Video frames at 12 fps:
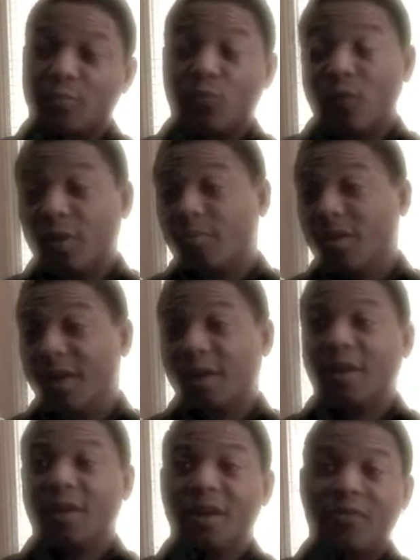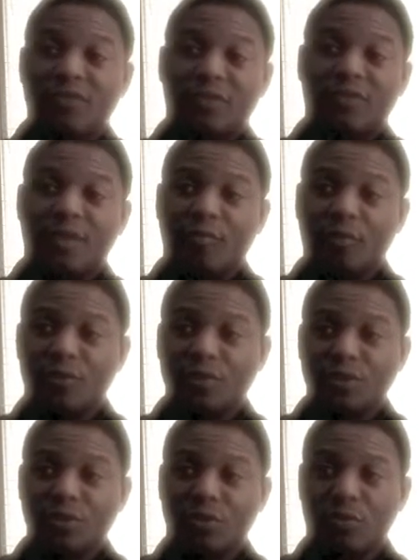With one play, I did 171
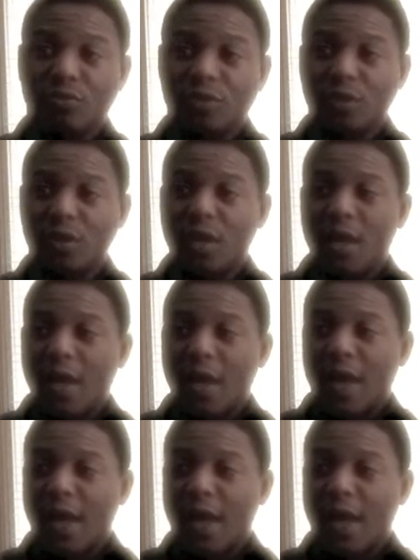shows. Yeah.